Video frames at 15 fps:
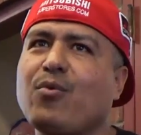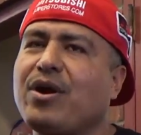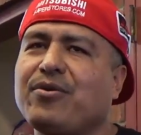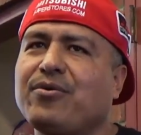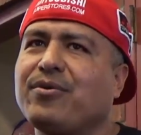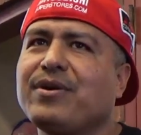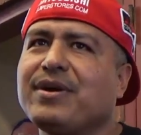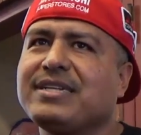want
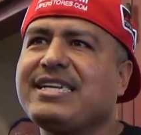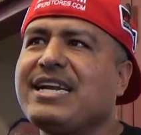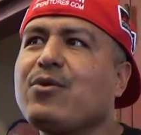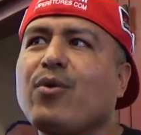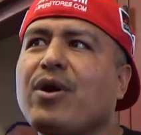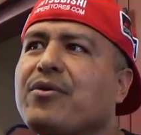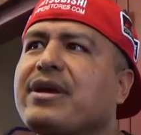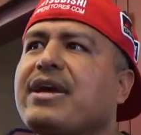to
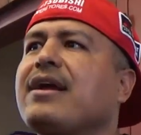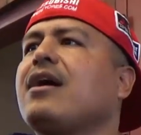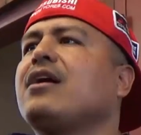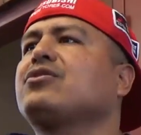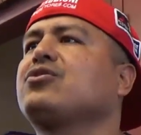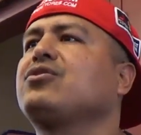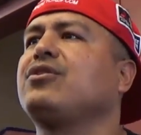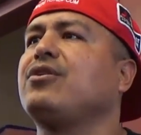get
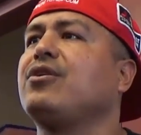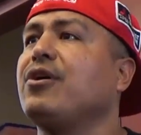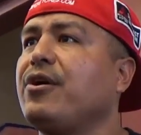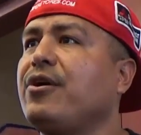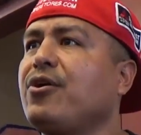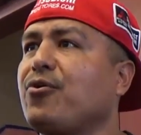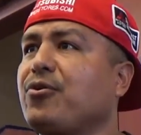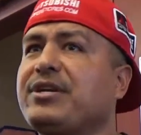Oscar
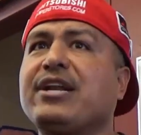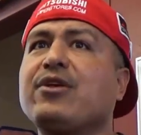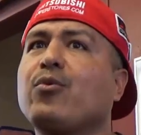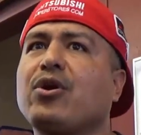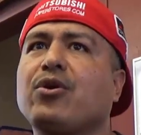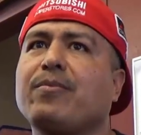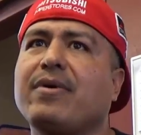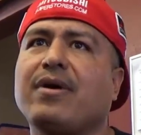hurt or didn't
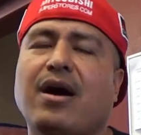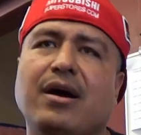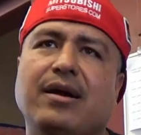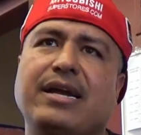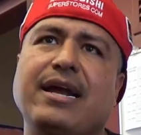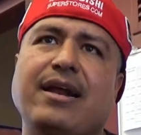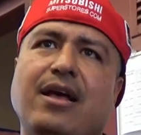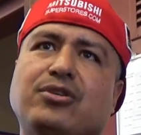want to
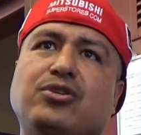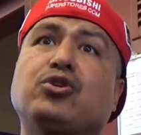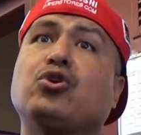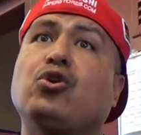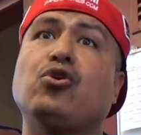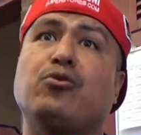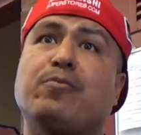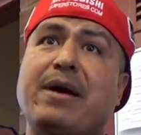get Oscar to
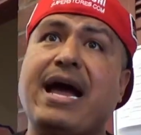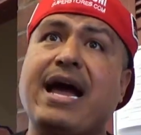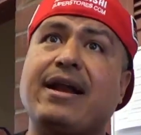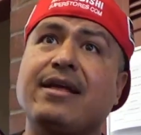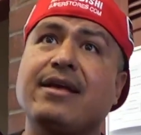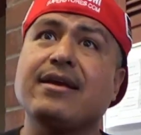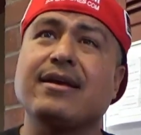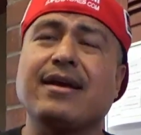look bad.
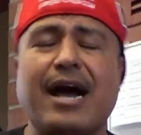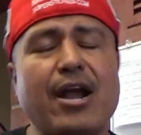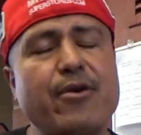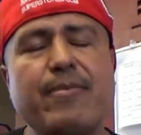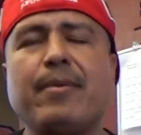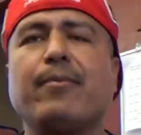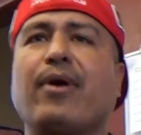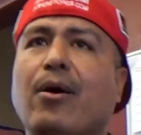I
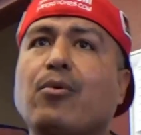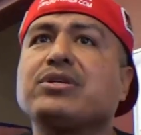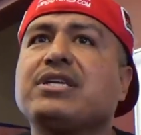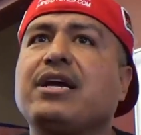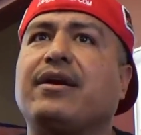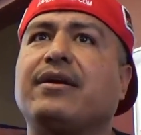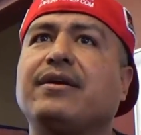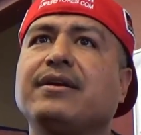remember I was
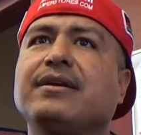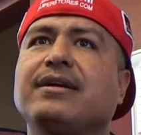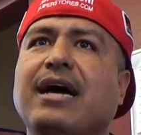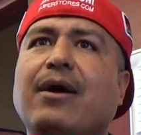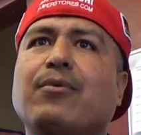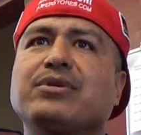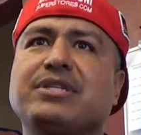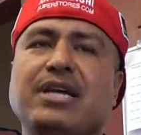there. Yeah. I
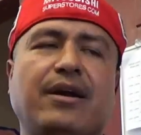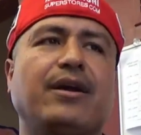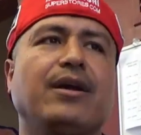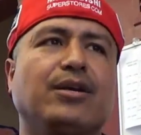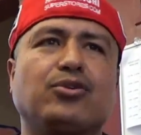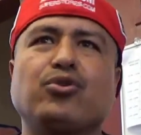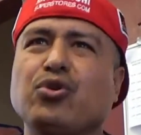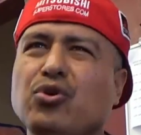was there.
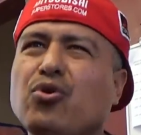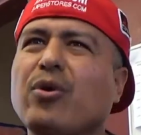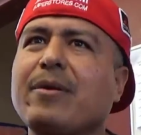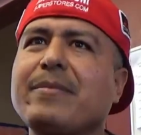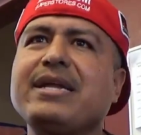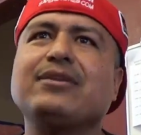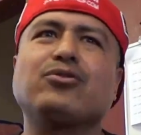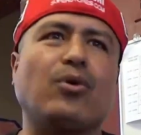So you know what I
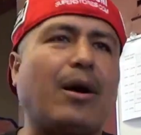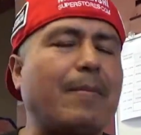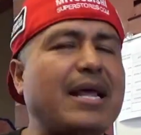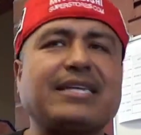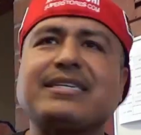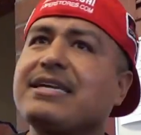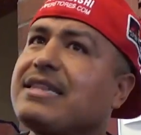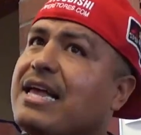mean. So I'm not
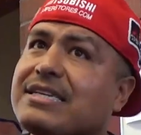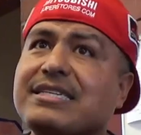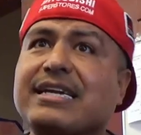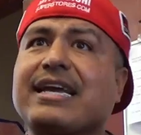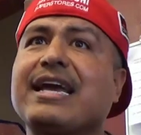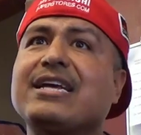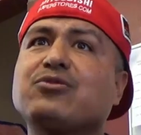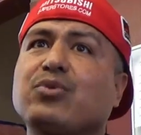saying that's the
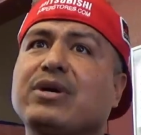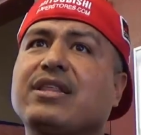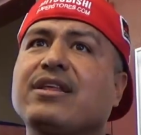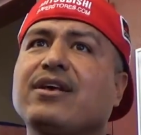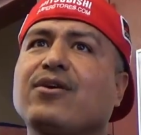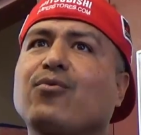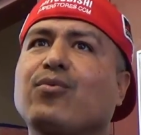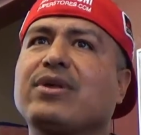case
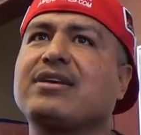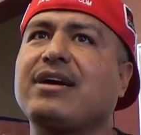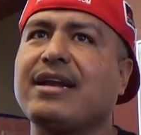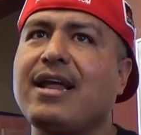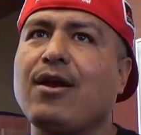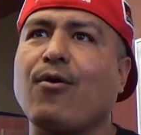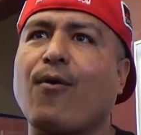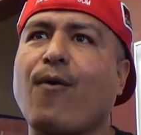with
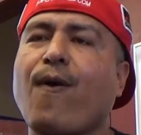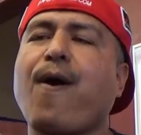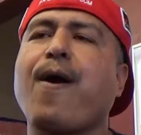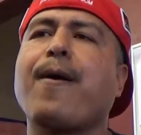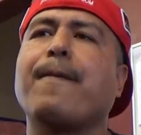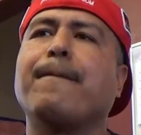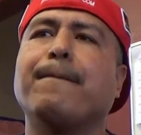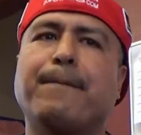Canelo.
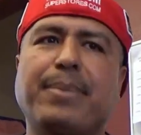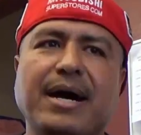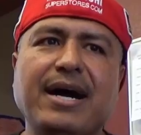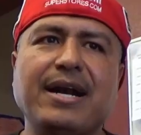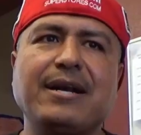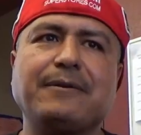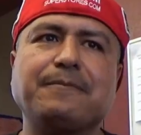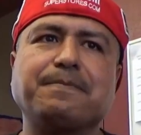Yeah.
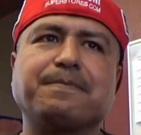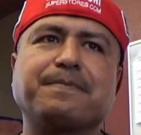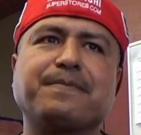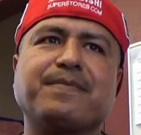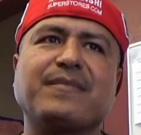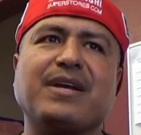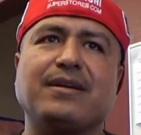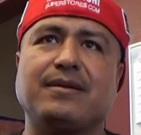But
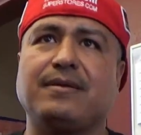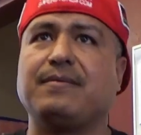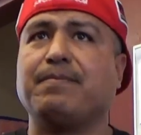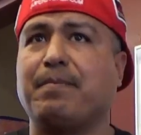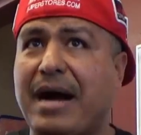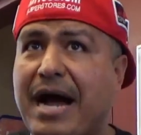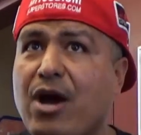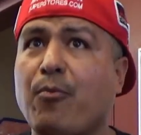
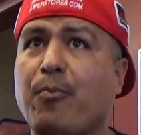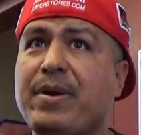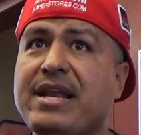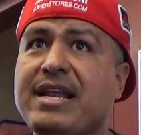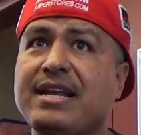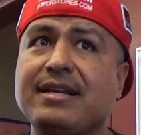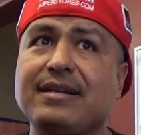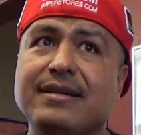my
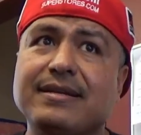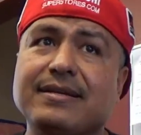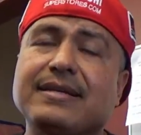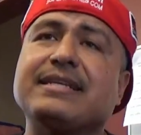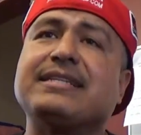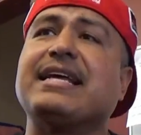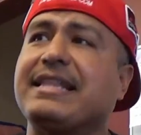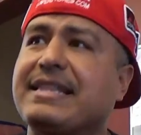opinion
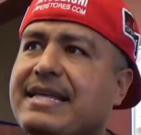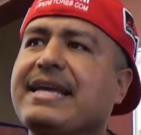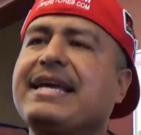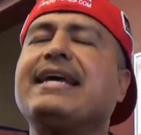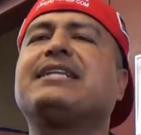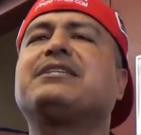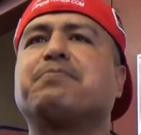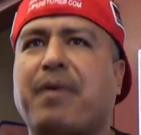is that
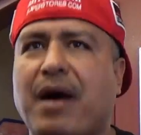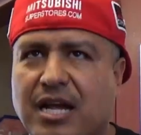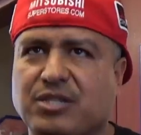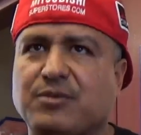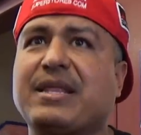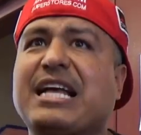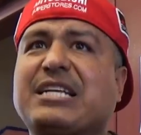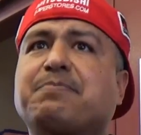it's
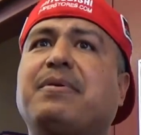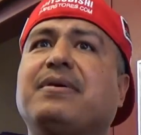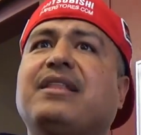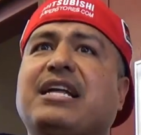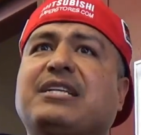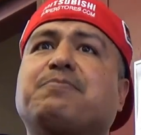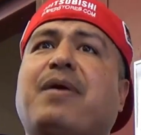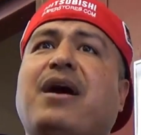possible.
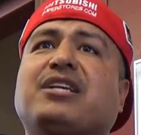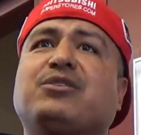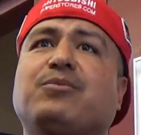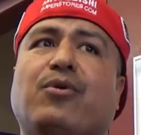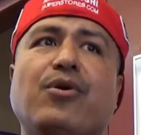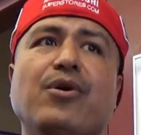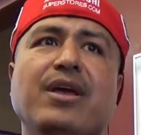That's possible.